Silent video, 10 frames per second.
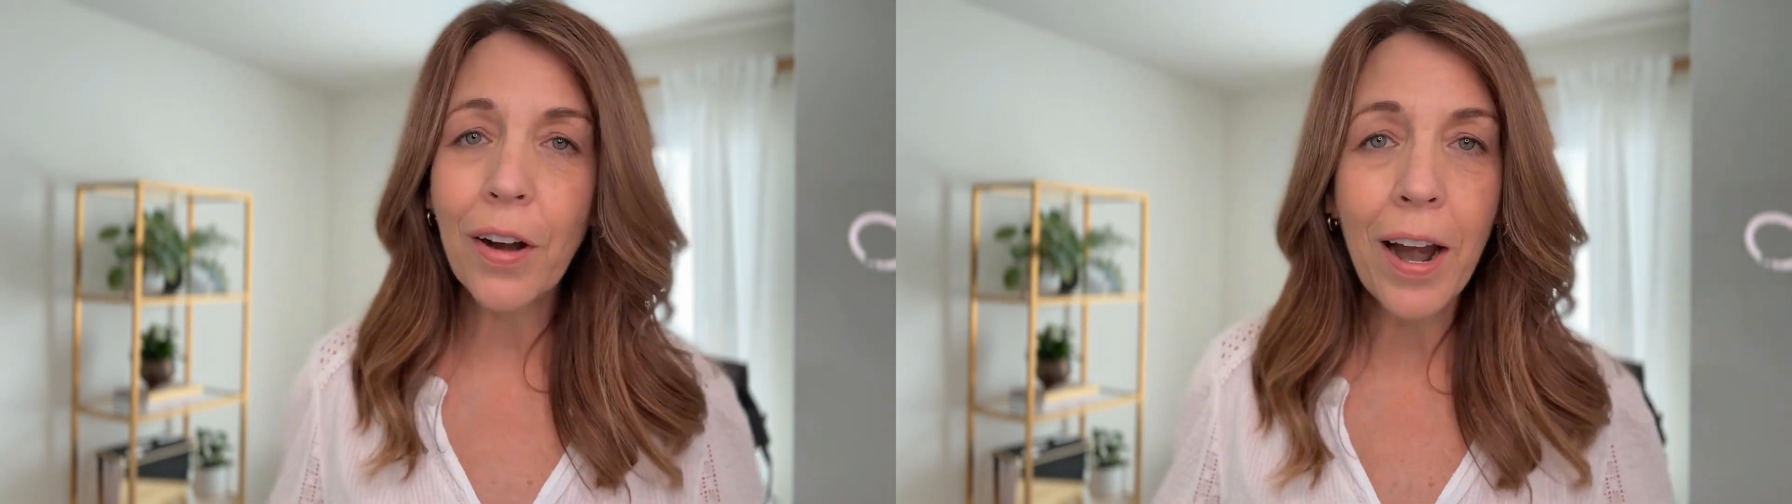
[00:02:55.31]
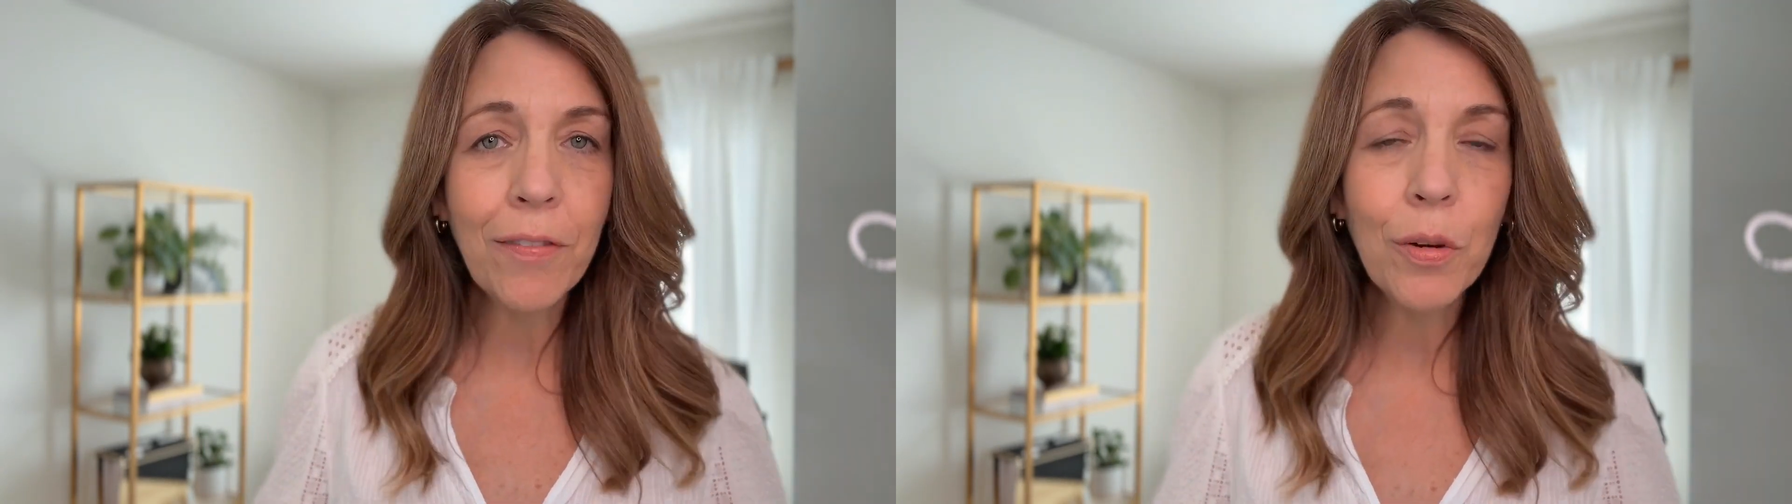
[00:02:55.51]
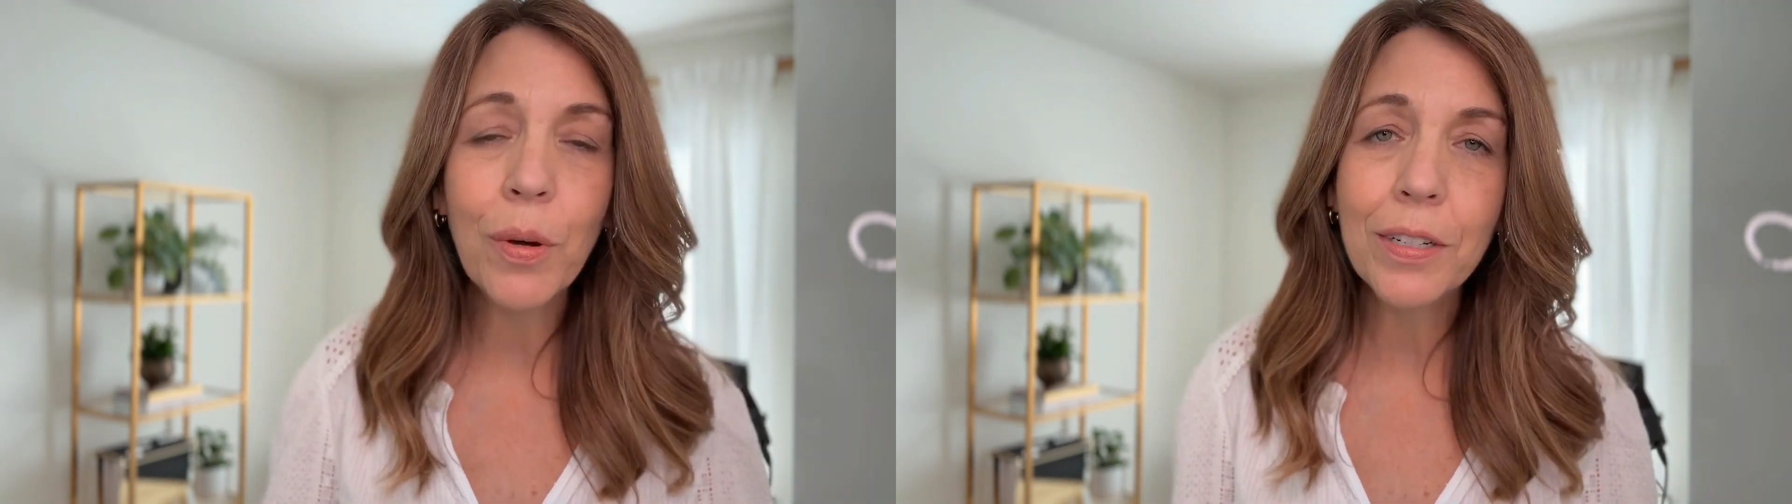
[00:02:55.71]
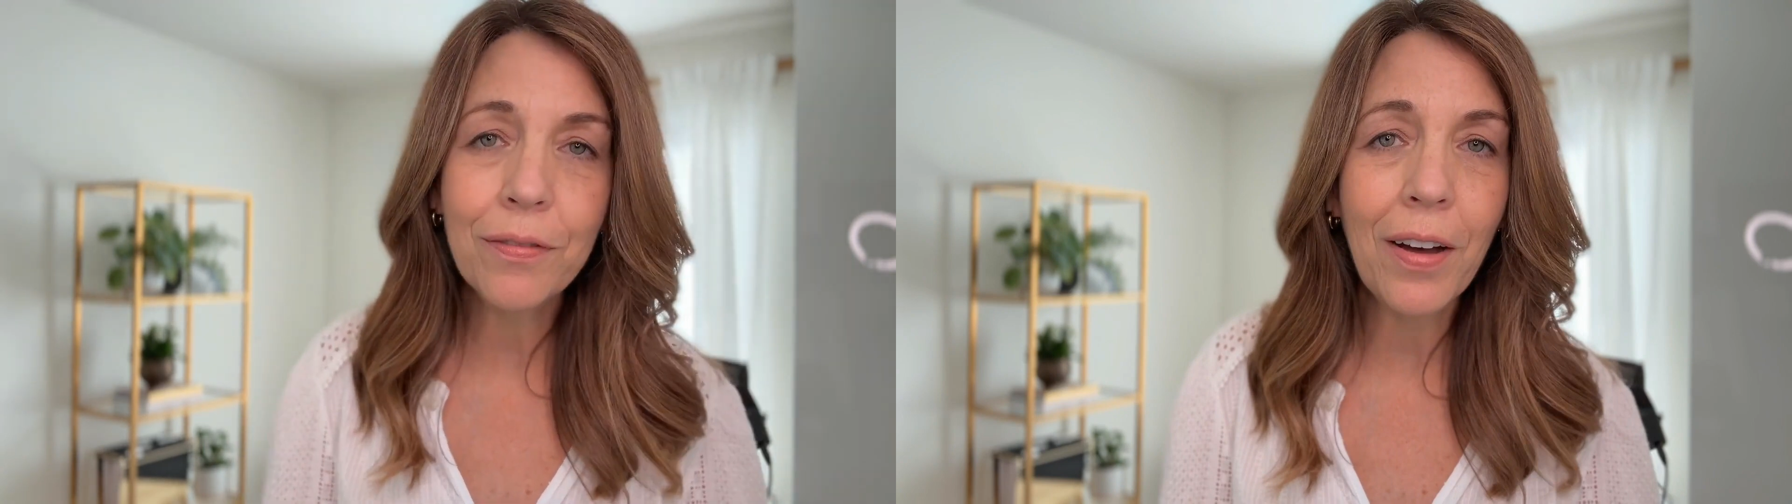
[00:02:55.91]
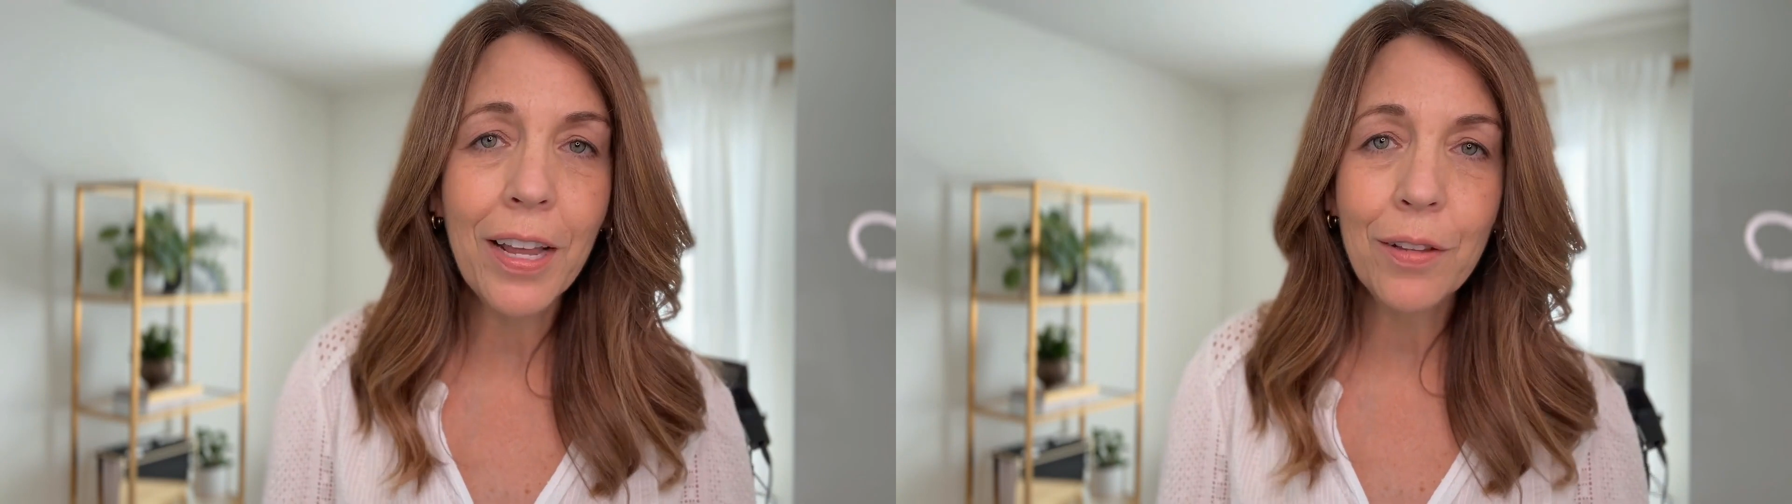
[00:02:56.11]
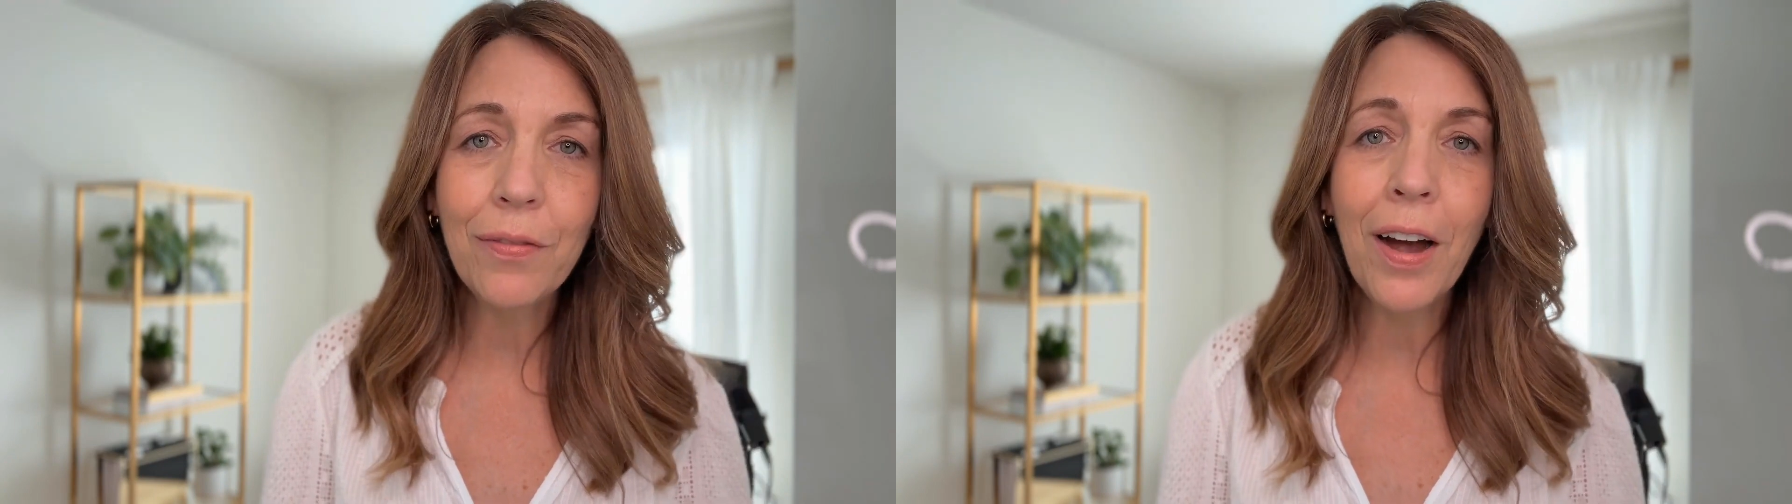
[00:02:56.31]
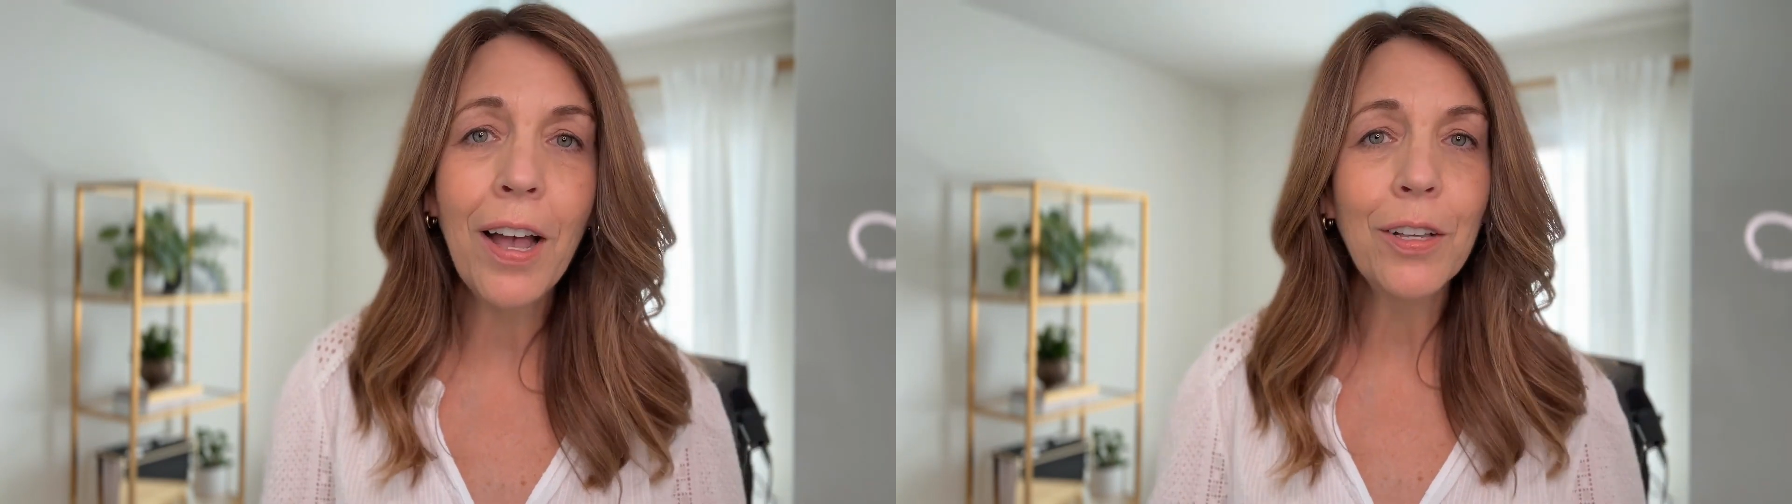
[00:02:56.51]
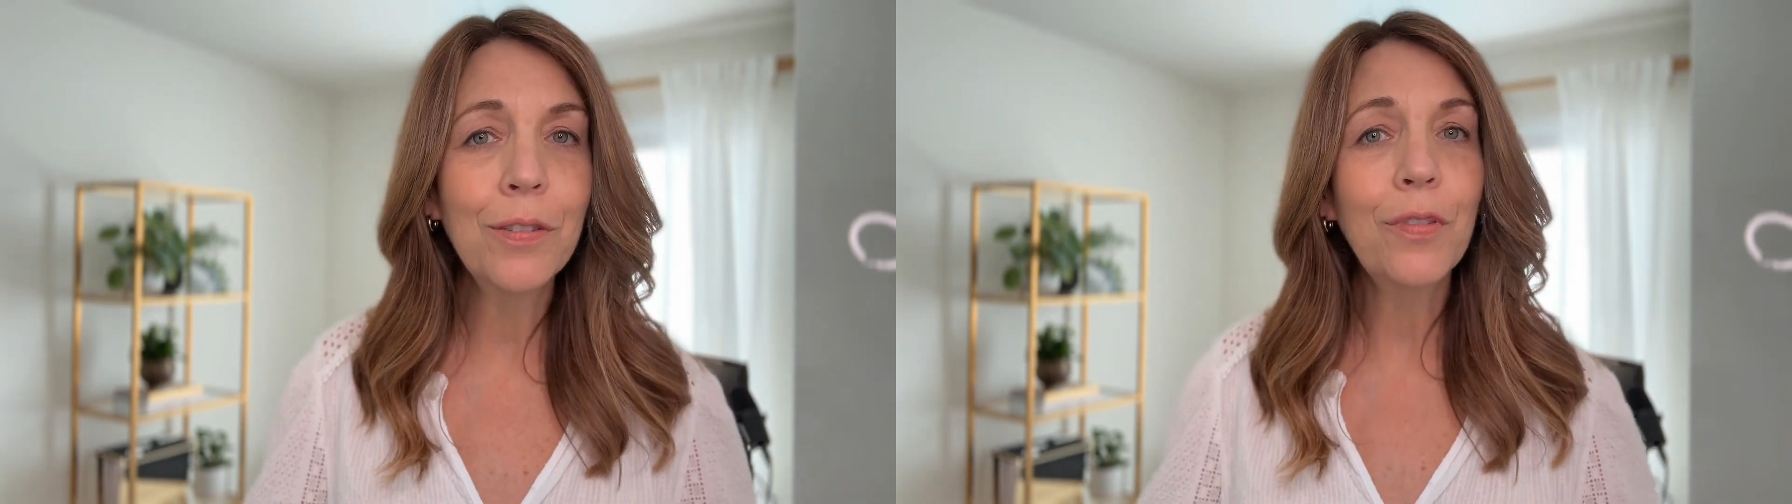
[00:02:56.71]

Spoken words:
everyone to find the files,